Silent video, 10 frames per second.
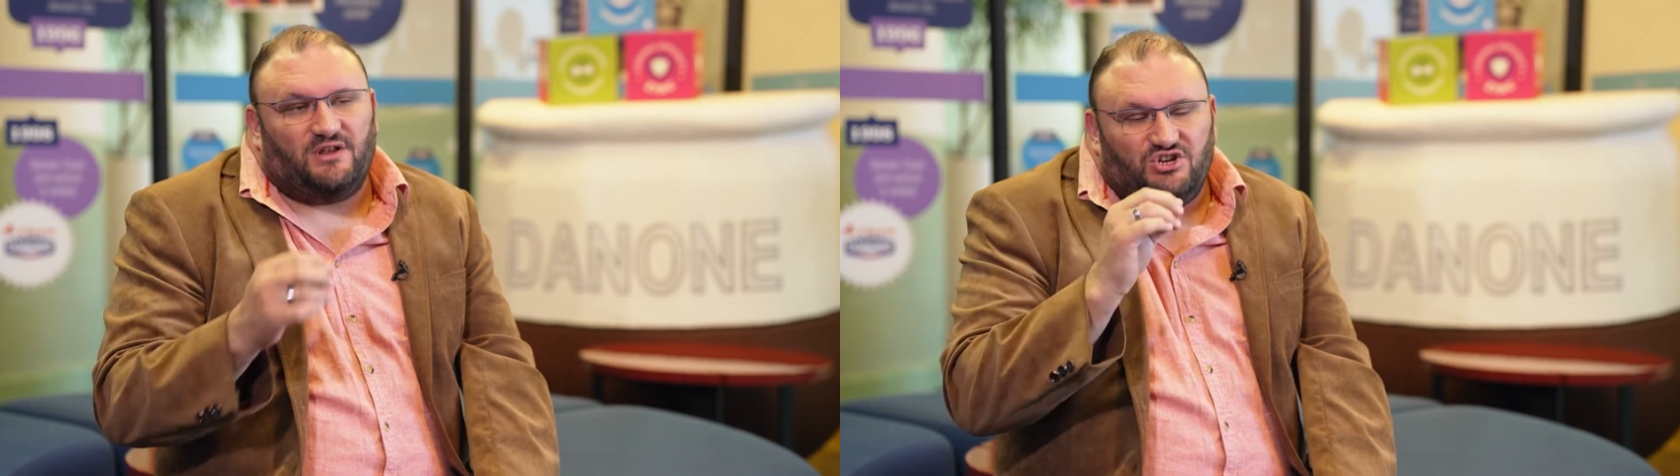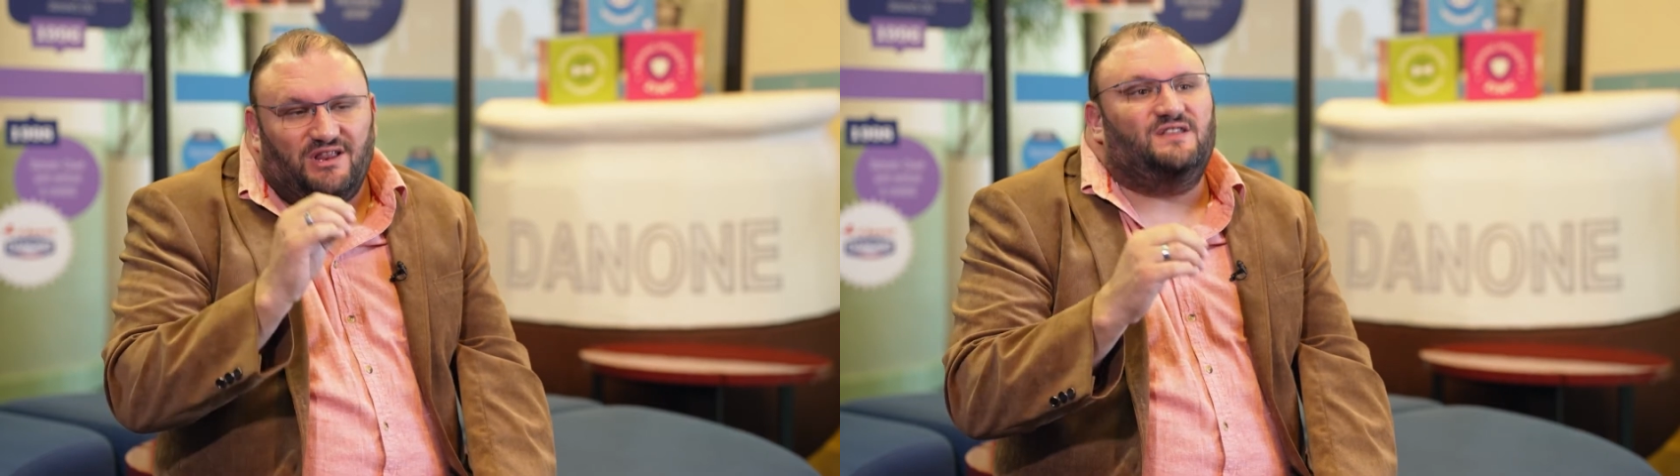
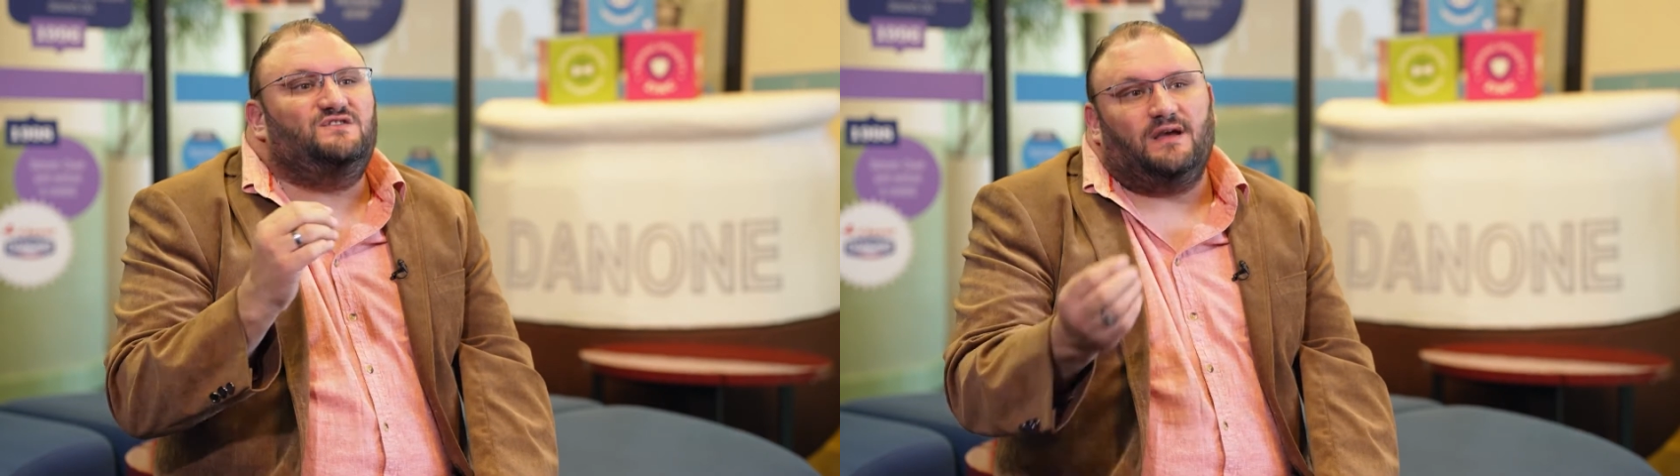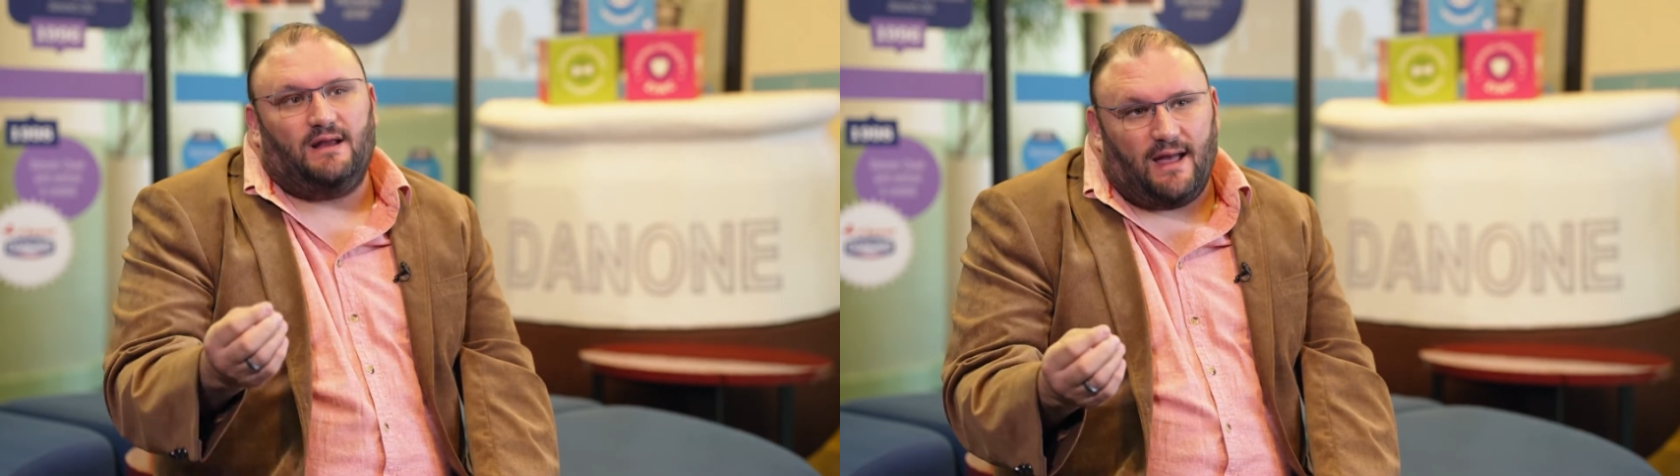but you need
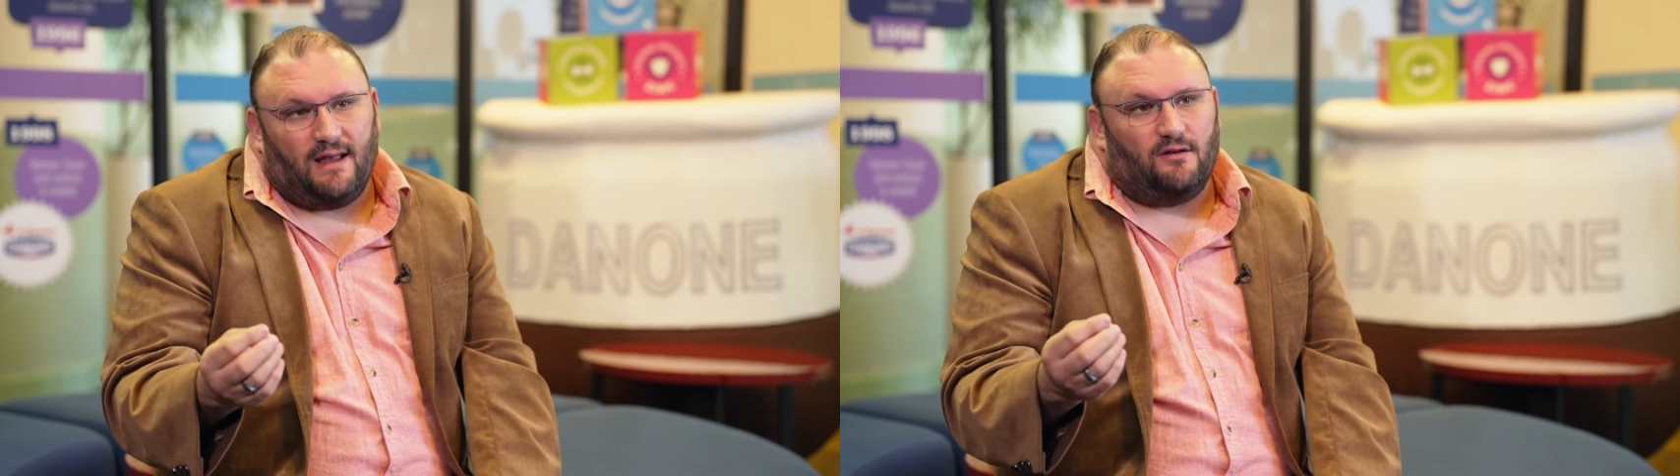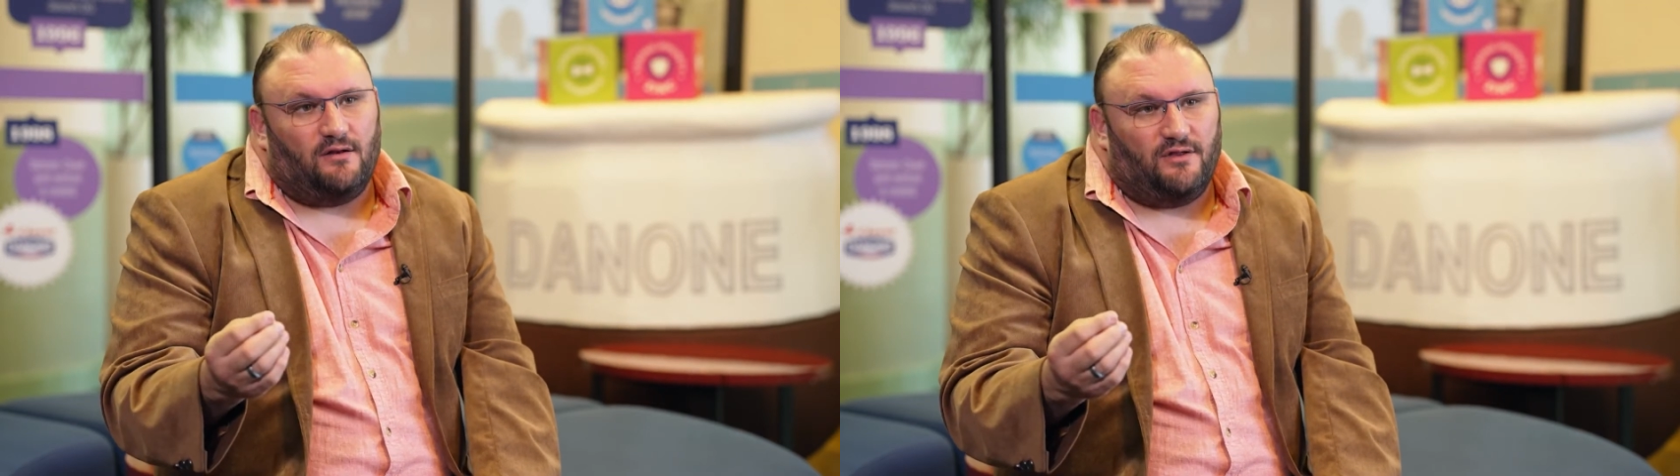to get a
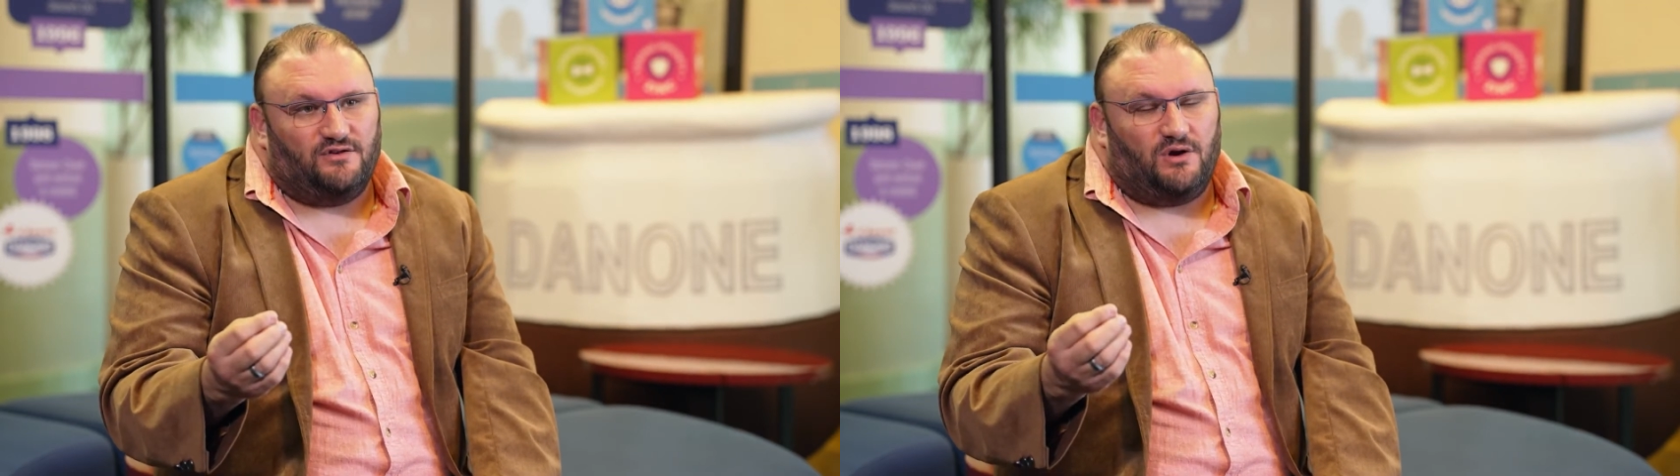handle on the